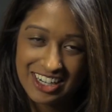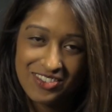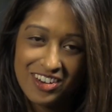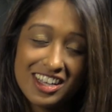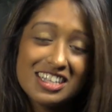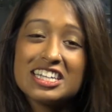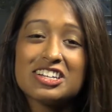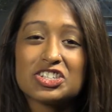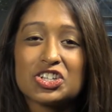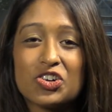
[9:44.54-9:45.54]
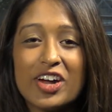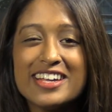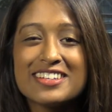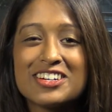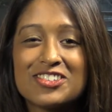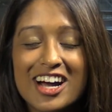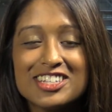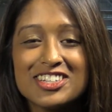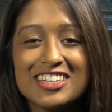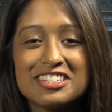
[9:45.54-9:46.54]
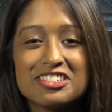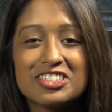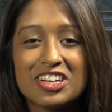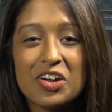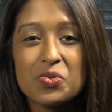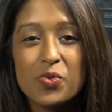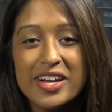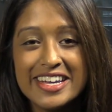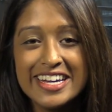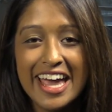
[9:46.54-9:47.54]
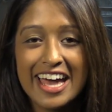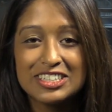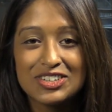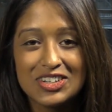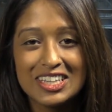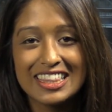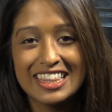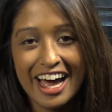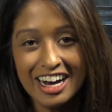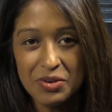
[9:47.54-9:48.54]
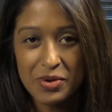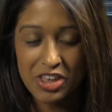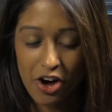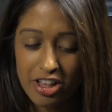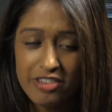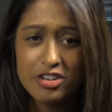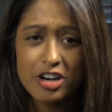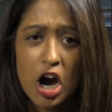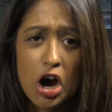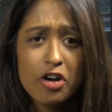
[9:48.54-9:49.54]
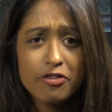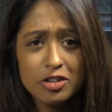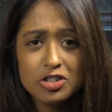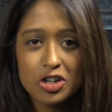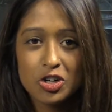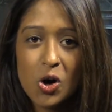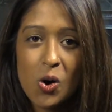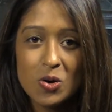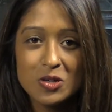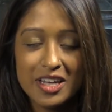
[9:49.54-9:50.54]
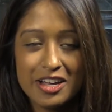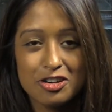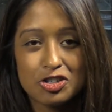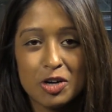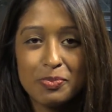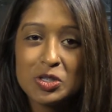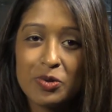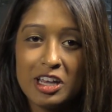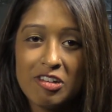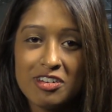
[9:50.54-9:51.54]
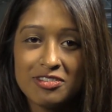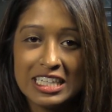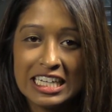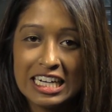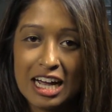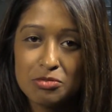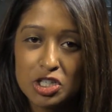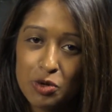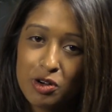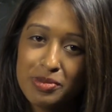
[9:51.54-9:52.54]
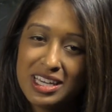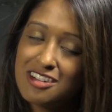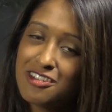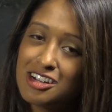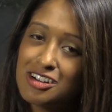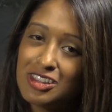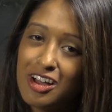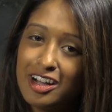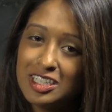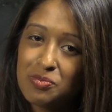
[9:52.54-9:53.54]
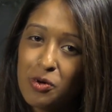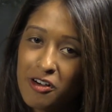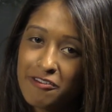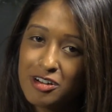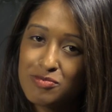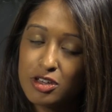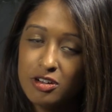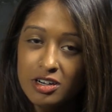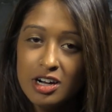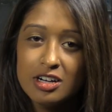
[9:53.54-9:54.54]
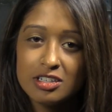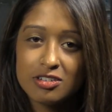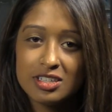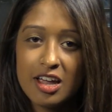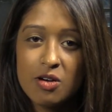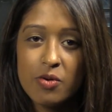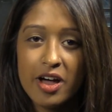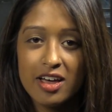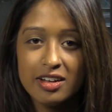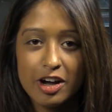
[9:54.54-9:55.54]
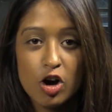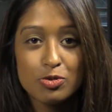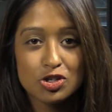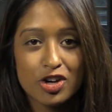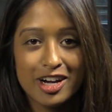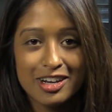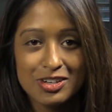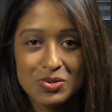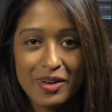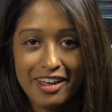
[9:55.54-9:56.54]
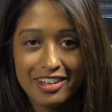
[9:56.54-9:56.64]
well, that sounds great. Congratulations on winning and good luck with all of your future goals and your trip in 2015. I'm sure we'll be hearing a lot more from you. So stay well and I hope your training goes well.